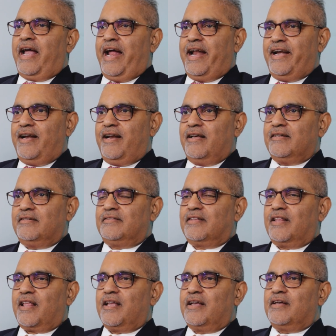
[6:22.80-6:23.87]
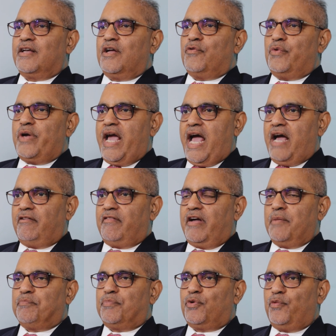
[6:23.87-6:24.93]
and we
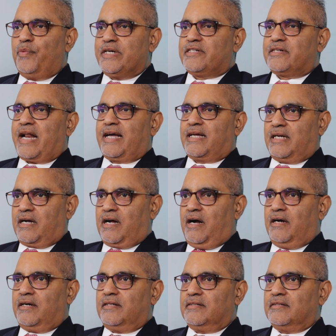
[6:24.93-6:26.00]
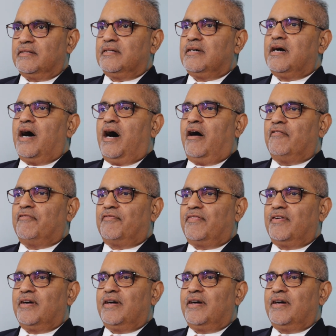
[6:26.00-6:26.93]
have a proven track record of